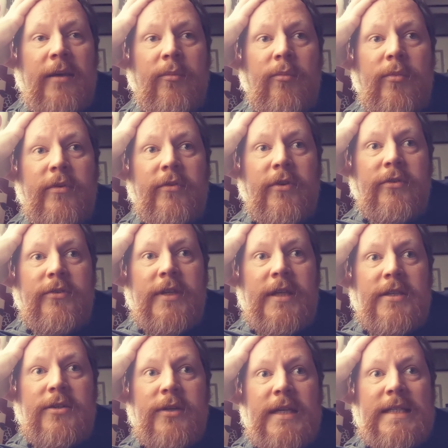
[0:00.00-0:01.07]
we've got the
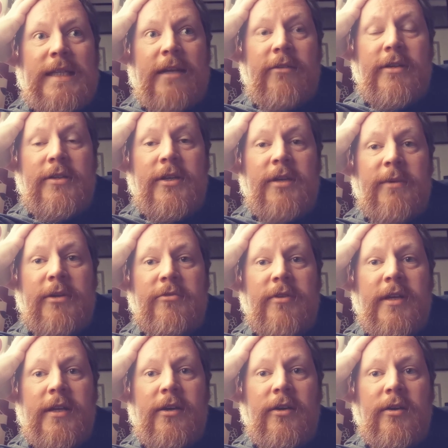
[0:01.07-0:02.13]
Tony Slattery
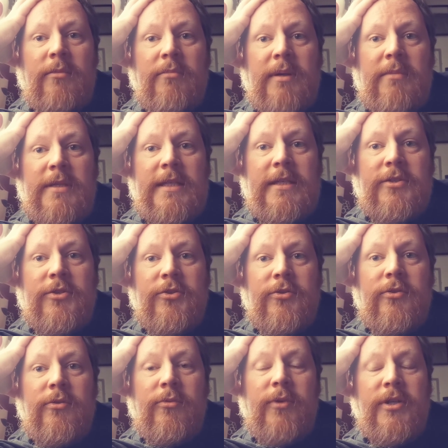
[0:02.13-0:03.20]
documentary on BBC Two,
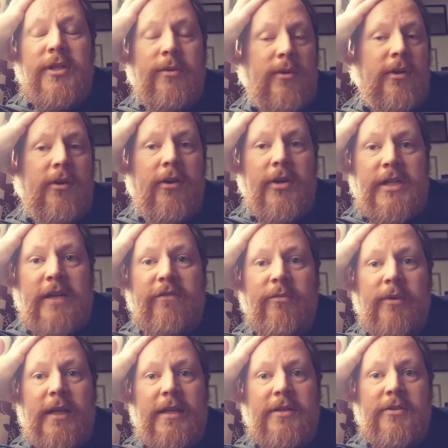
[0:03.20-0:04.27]
which I would encourage
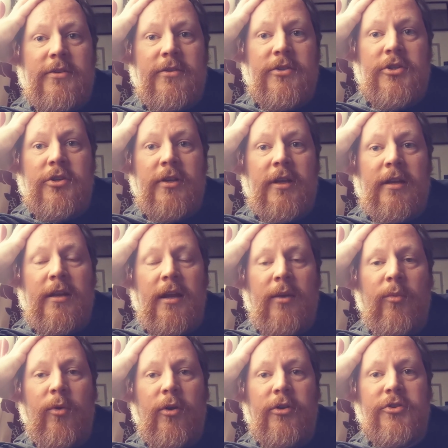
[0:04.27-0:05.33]
everybody to tune in and
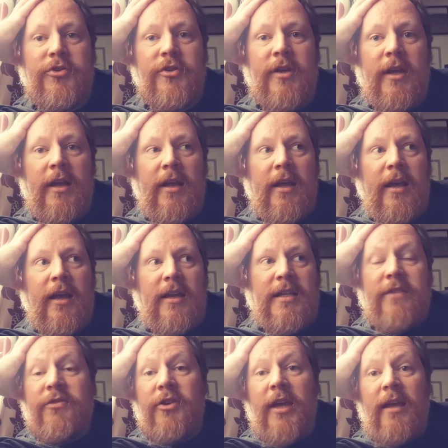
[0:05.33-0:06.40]
watch. And
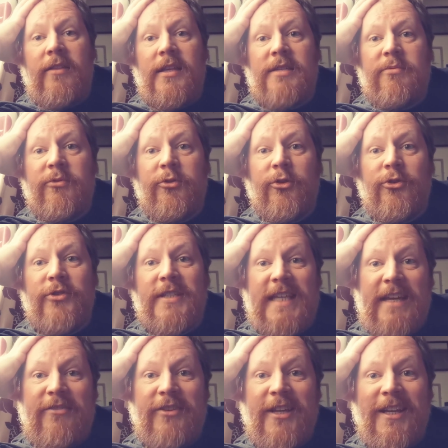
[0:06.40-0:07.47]
if you're getting this before this
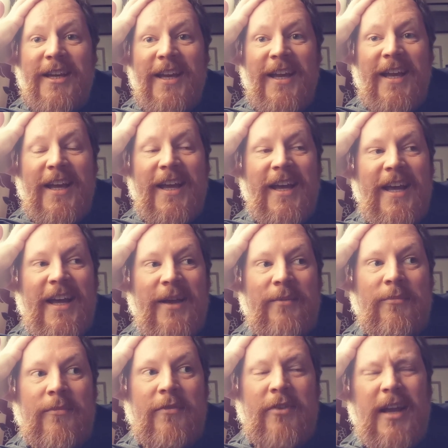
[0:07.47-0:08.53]
evening,
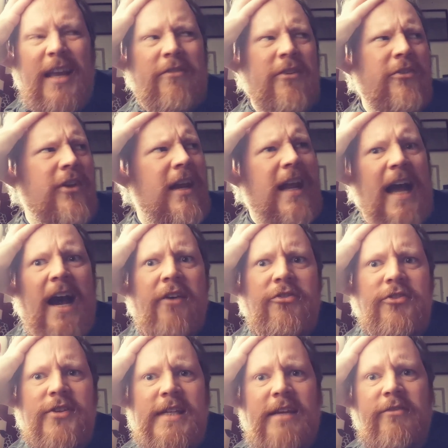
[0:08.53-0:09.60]
in fact, even if you're getting it
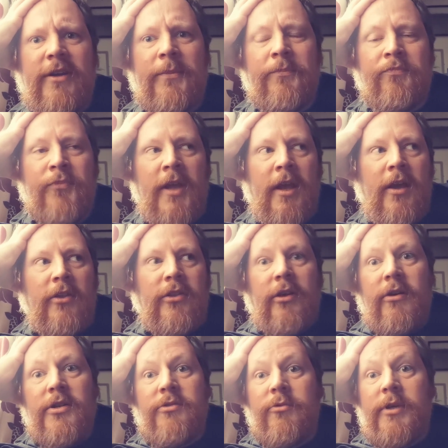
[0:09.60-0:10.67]
after this evening, there
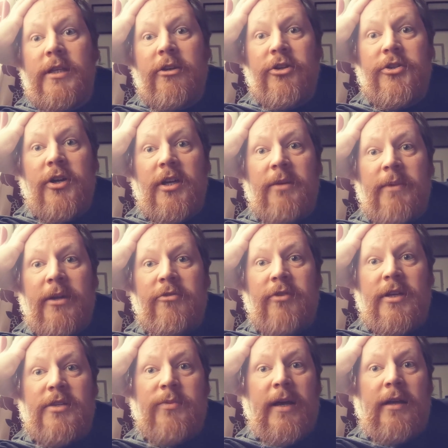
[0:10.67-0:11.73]
is a really good
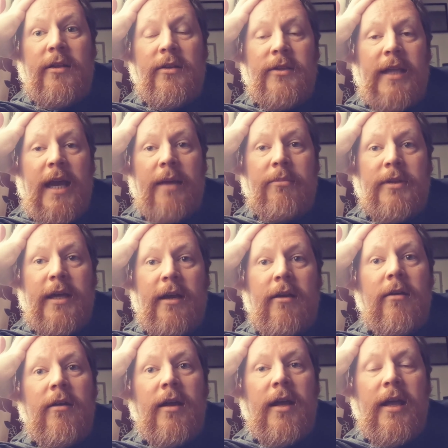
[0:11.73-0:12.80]
documentary as well on the
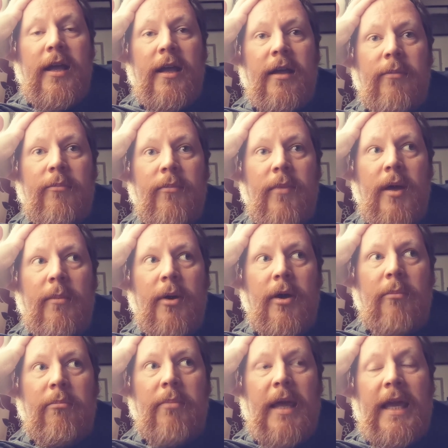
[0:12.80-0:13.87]
iPlayer about
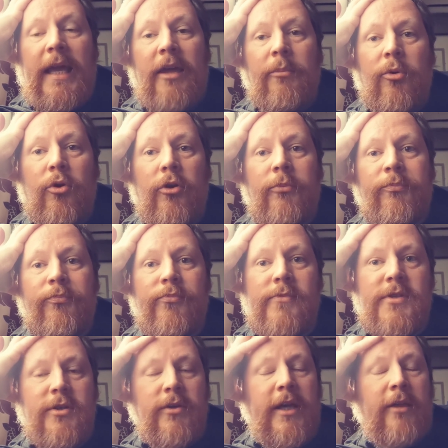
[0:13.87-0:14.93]
being Gail Porter.
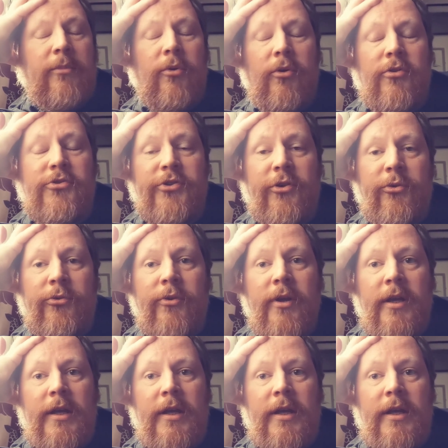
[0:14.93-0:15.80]
So Gail Porter's own